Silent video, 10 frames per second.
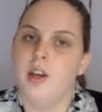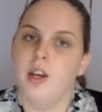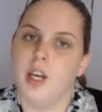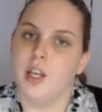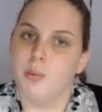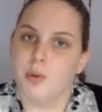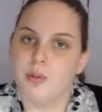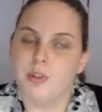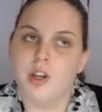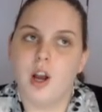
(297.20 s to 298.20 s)
It
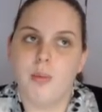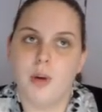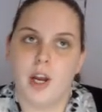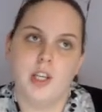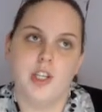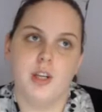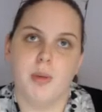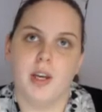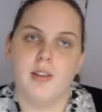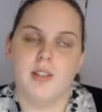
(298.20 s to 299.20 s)
improves their comprehension
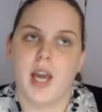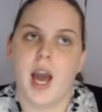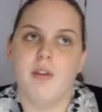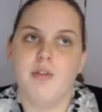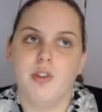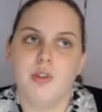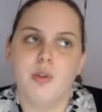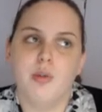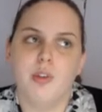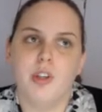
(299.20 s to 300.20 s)
because they have
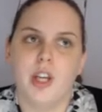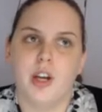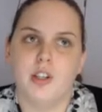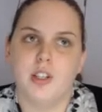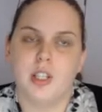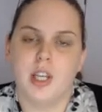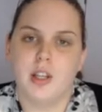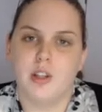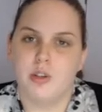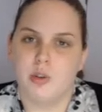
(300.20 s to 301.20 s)
to really understand
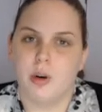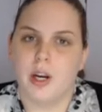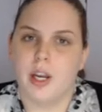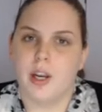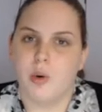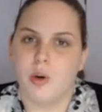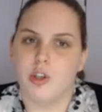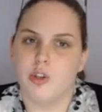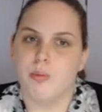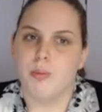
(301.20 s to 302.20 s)
the story in order
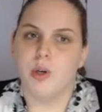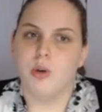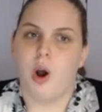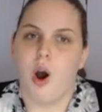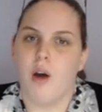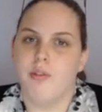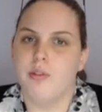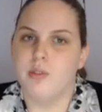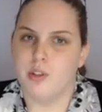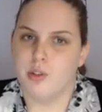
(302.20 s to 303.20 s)
to build off
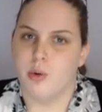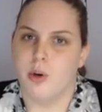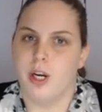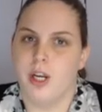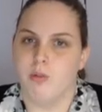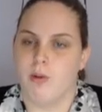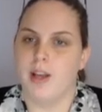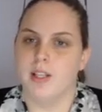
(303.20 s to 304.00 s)
of the story and write